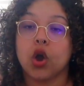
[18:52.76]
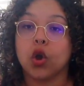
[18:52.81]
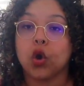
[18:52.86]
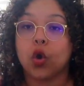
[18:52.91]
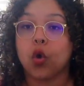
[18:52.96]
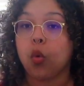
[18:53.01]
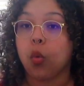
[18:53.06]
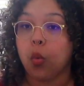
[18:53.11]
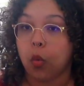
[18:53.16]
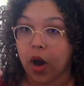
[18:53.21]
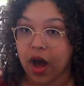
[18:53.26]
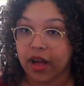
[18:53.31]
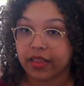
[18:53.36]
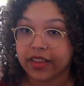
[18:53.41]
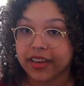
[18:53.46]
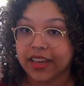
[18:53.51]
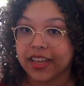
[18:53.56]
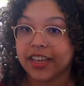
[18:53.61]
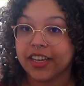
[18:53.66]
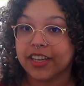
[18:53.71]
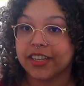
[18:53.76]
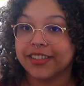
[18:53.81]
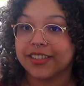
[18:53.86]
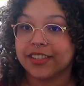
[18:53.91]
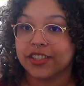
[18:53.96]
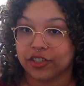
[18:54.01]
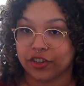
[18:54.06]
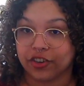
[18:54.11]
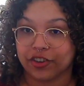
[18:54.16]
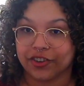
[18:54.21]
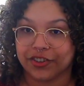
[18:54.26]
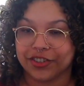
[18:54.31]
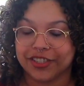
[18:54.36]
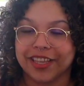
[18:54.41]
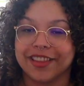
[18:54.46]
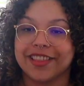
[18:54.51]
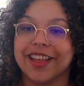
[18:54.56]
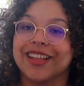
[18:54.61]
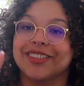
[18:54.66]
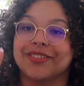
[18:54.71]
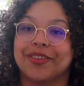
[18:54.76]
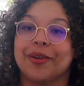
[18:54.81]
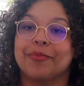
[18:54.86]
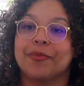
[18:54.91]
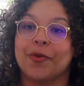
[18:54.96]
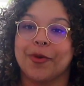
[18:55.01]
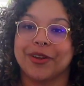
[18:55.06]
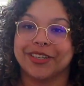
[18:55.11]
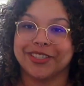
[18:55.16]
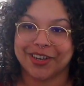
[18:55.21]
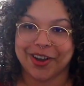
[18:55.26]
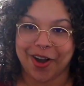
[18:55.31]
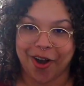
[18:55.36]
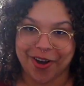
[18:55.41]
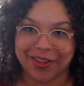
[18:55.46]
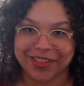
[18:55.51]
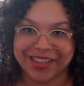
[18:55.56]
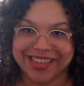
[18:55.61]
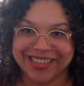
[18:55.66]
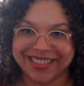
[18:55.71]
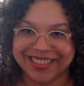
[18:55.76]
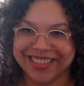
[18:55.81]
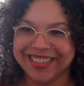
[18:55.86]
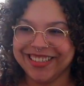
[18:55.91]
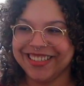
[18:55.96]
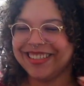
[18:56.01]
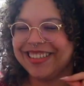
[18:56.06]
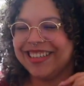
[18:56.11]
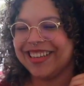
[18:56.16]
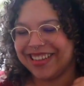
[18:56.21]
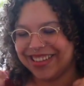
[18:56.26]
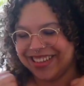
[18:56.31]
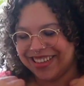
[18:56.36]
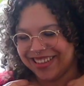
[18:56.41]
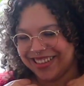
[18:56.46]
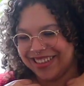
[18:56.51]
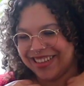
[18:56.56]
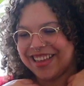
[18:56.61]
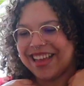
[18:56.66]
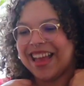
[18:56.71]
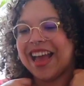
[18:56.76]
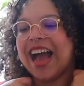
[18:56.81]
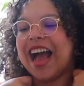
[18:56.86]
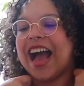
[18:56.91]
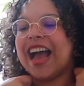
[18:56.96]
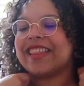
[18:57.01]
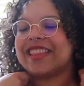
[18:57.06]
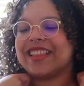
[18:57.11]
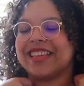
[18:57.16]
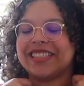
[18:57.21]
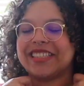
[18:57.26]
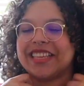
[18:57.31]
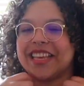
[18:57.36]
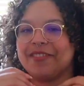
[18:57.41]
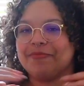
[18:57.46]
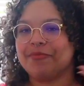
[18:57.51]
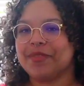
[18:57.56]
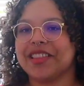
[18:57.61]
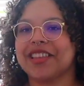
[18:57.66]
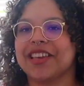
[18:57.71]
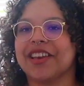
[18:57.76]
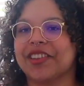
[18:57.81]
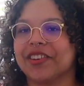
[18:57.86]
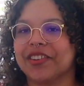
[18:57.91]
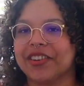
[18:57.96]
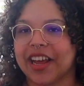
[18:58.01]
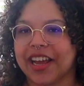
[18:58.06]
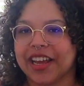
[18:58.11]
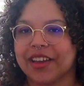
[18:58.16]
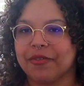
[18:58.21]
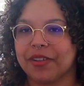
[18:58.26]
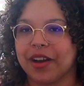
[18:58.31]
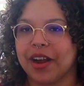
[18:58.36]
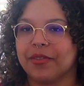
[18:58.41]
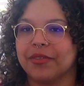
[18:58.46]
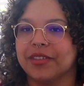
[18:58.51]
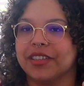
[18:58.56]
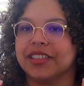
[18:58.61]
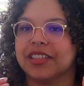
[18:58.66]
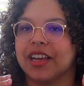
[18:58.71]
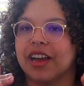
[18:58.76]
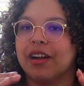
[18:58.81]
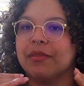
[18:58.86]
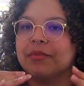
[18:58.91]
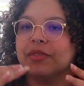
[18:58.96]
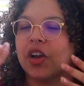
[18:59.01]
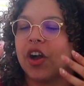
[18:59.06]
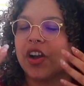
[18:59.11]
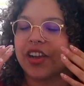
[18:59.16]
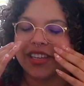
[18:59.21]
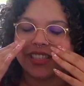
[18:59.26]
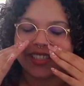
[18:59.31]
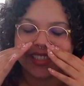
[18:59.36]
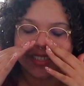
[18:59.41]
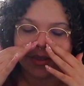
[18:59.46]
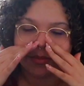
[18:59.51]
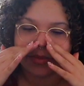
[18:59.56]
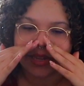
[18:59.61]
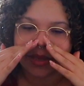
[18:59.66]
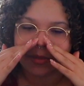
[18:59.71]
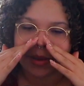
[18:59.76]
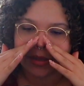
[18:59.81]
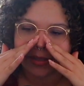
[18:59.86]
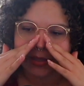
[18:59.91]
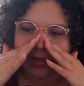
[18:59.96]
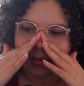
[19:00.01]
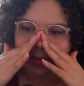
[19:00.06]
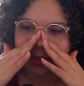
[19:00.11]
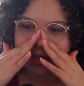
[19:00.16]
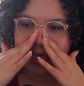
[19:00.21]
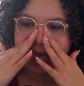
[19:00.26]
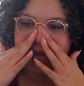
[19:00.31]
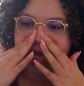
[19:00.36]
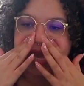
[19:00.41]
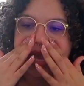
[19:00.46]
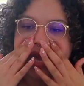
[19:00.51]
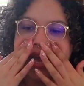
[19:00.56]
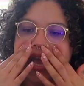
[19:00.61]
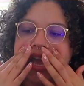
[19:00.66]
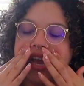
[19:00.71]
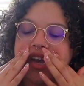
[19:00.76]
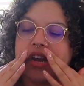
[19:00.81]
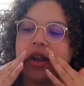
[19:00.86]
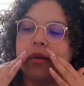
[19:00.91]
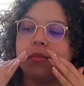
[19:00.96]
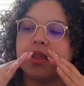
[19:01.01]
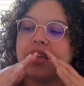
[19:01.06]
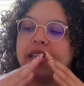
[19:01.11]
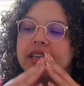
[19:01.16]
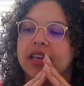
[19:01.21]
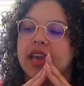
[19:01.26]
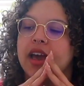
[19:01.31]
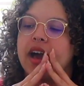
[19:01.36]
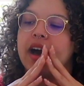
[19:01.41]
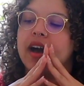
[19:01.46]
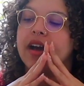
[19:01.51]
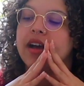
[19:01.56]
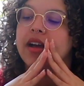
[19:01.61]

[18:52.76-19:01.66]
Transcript: quality concerns, and that's what I'm going to call it. This hit me the other night when I was talking to somebody about something, and I'm like, yeah,